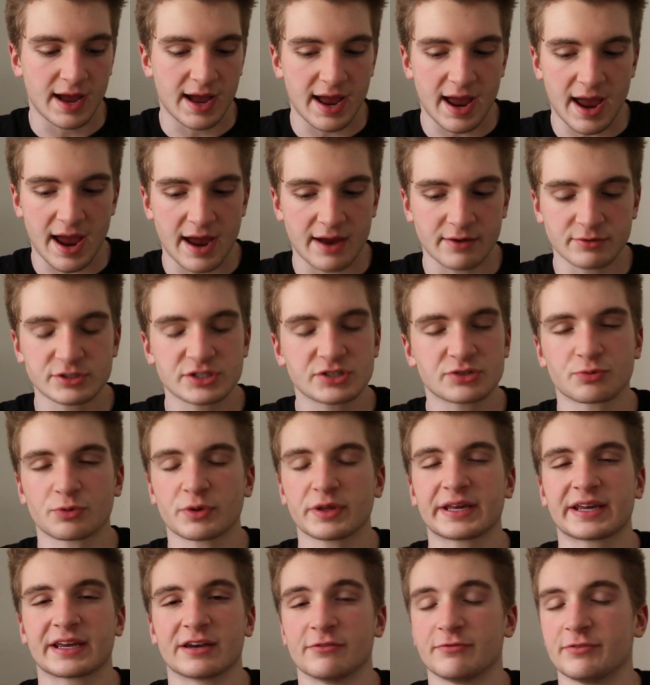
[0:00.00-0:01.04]
I was just
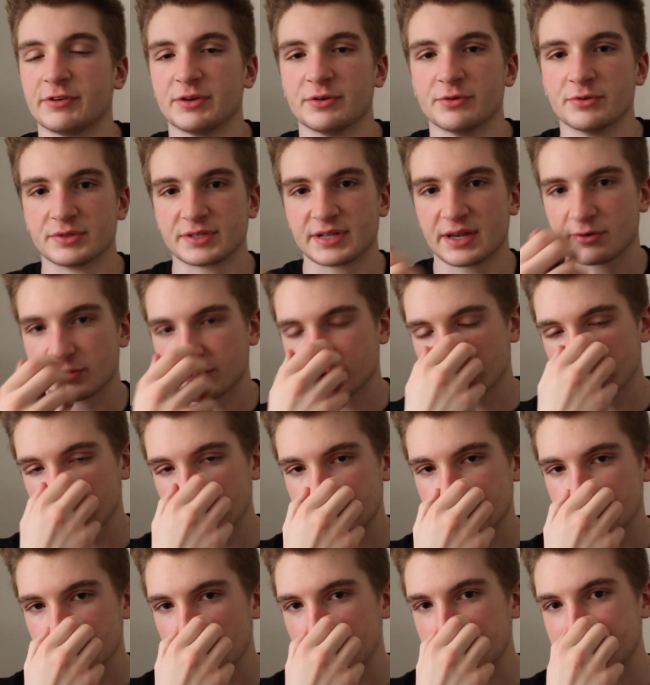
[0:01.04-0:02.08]
really confused. I was
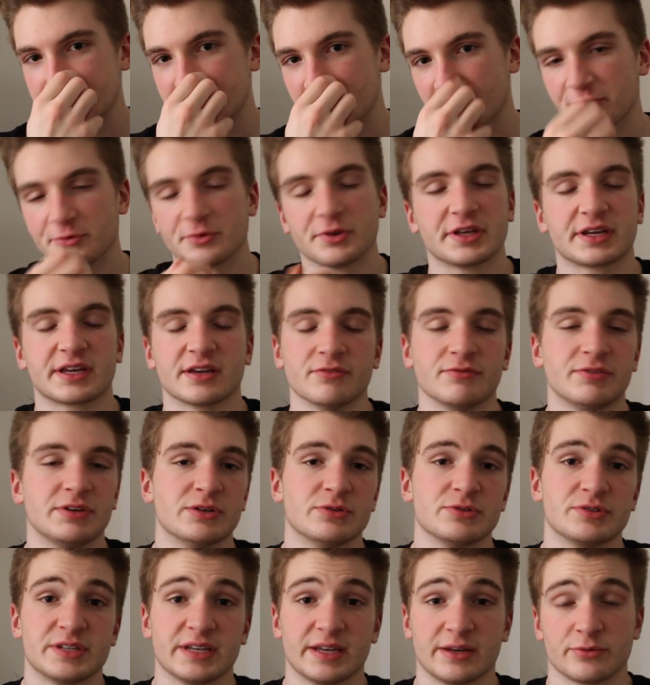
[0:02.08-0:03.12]
really stressed out, really
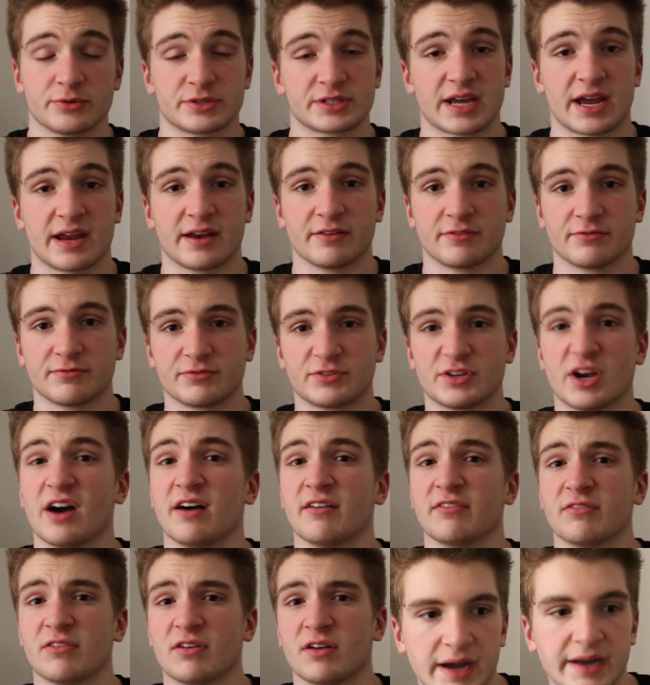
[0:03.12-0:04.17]
confused, and it was kind of
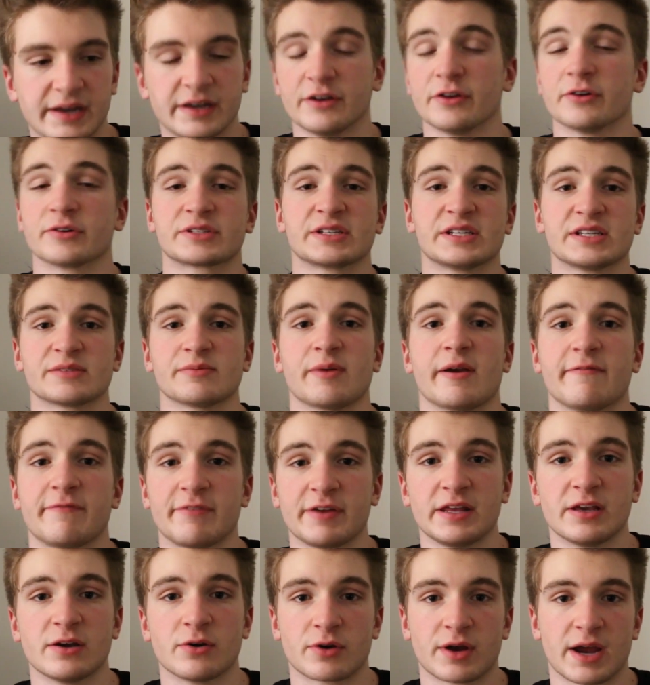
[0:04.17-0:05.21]
tough. And you know, since my
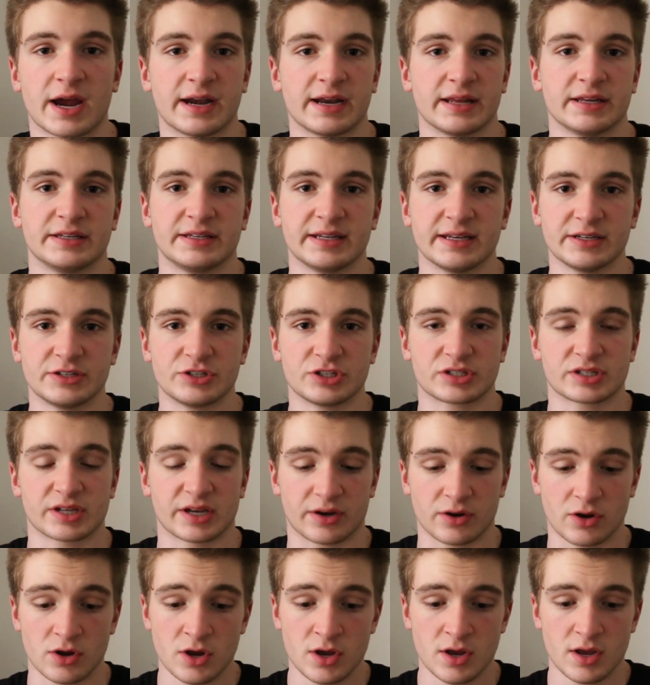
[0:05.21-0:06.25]
video kind of did just
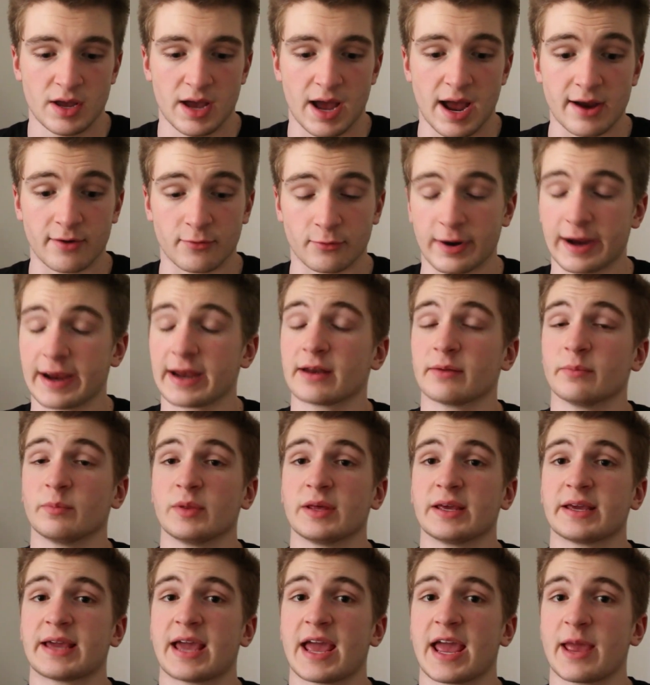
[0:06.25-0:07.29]
like, I
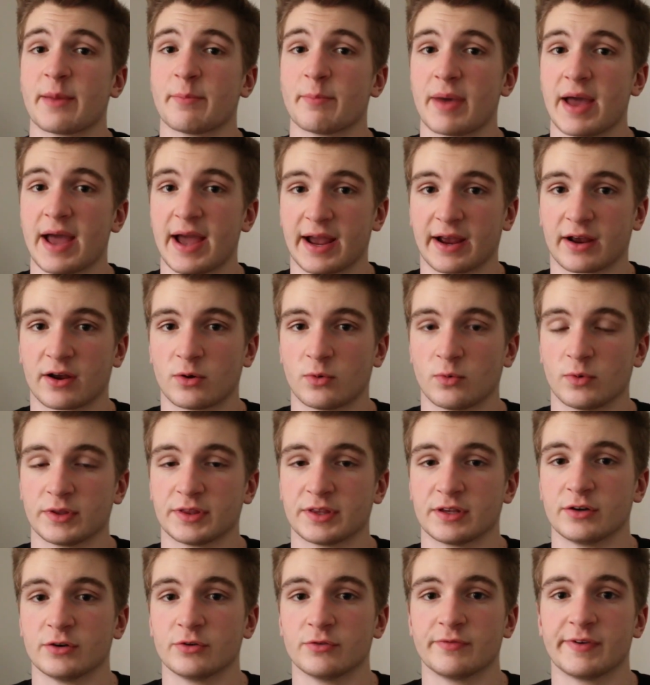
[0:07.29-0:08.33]
randomly came back
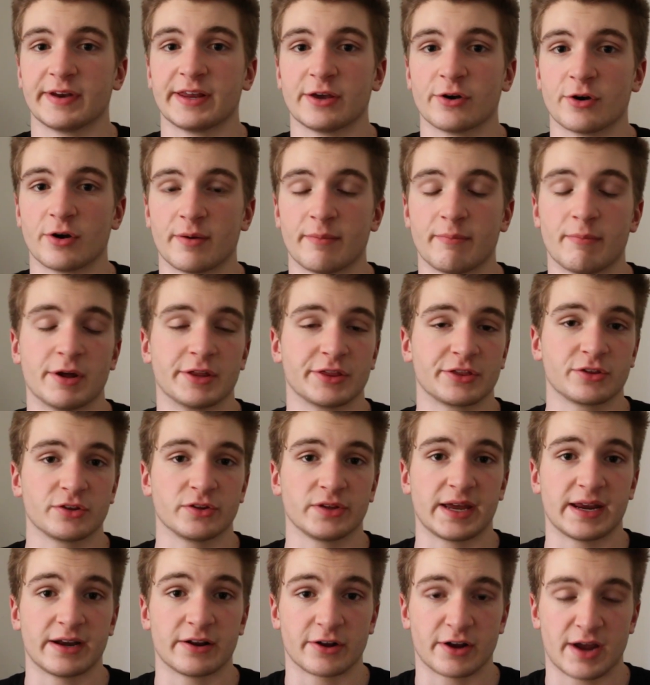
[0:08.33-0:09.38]
with a new video a month
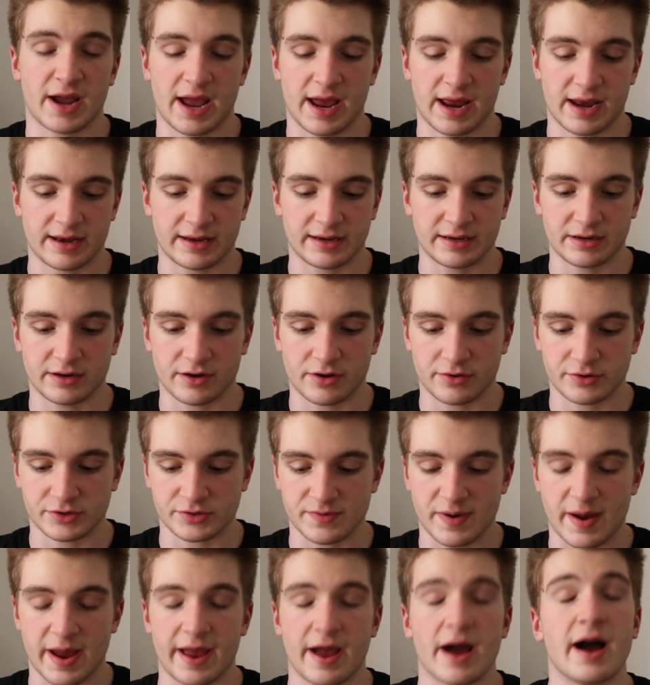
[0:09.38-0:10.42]
later, and you know, it
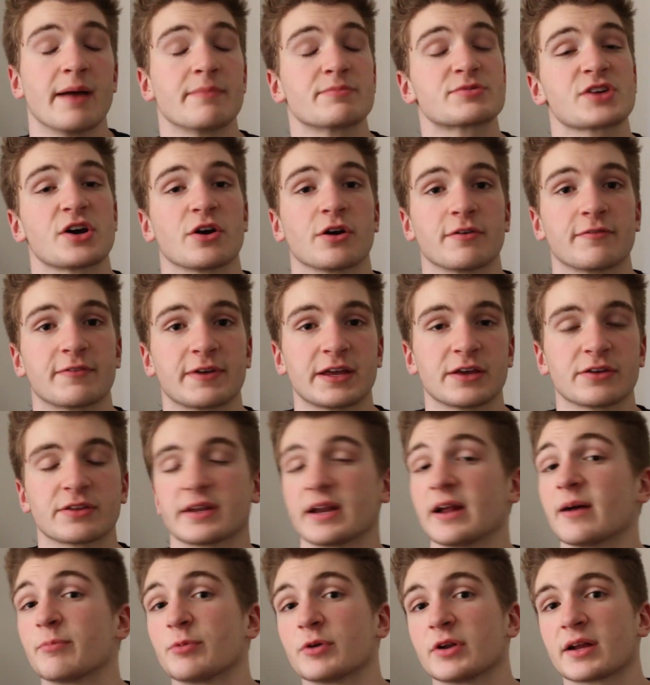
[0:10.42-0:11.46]
was my I'm sorry video
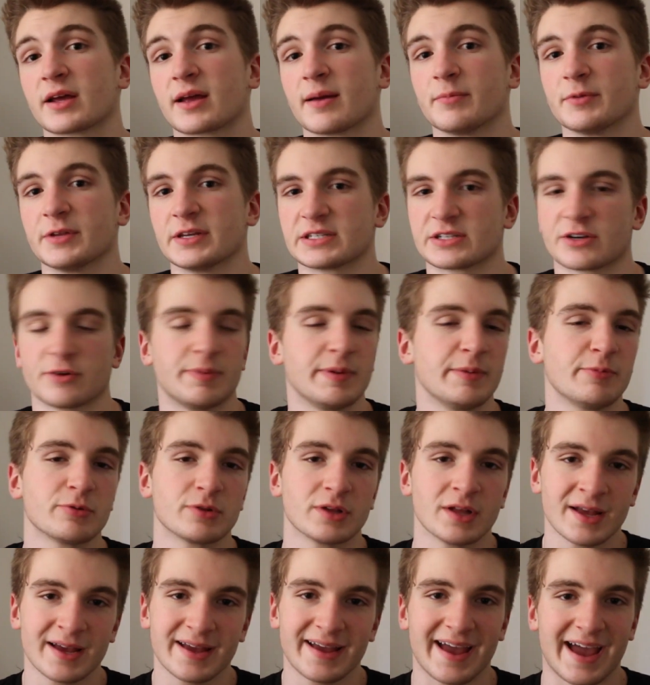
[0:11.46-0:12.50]
that I uploaded a couple days ago.
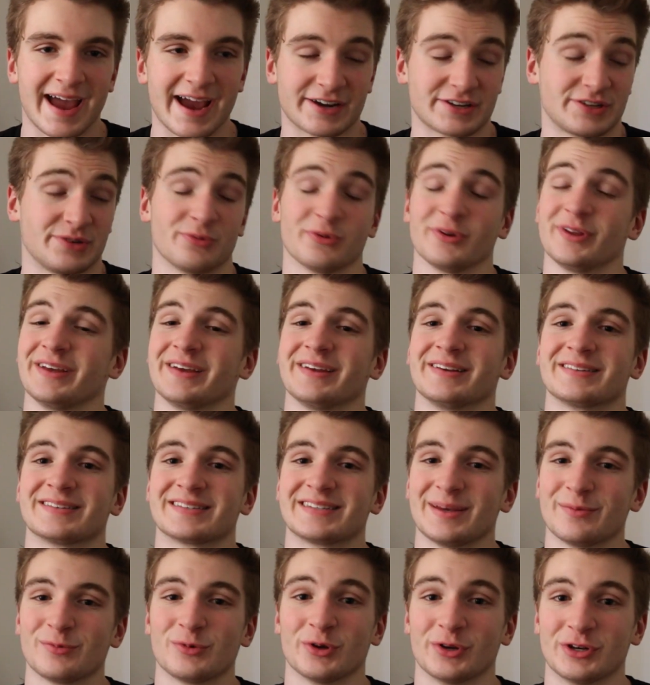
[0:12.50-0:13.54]
People actually really
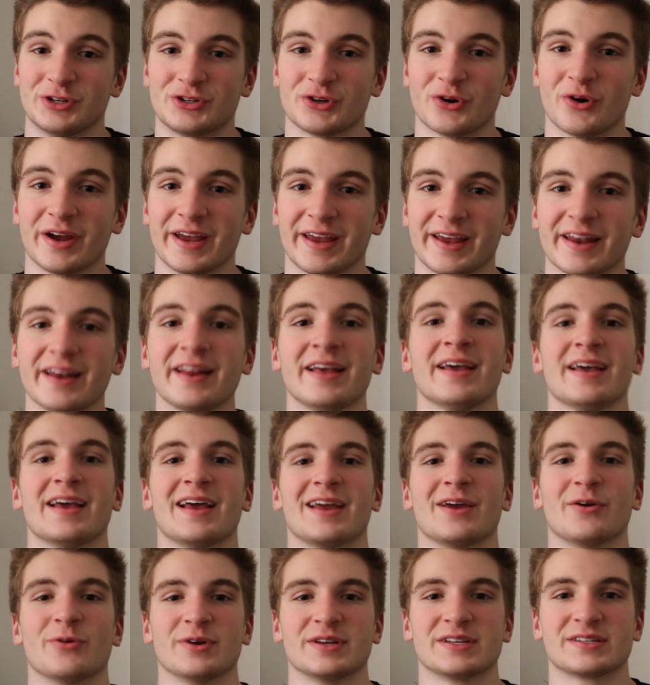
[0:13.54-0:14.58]
seemed to enjoy it.
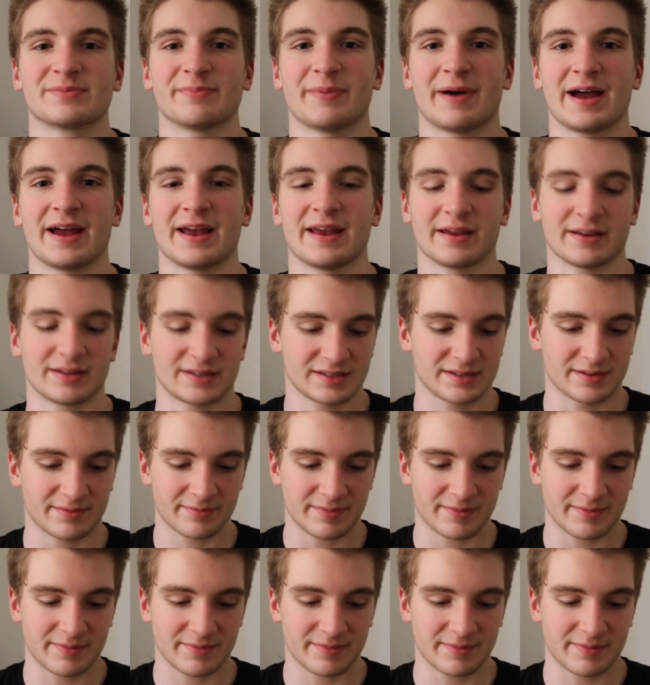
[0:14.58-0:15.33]
It was my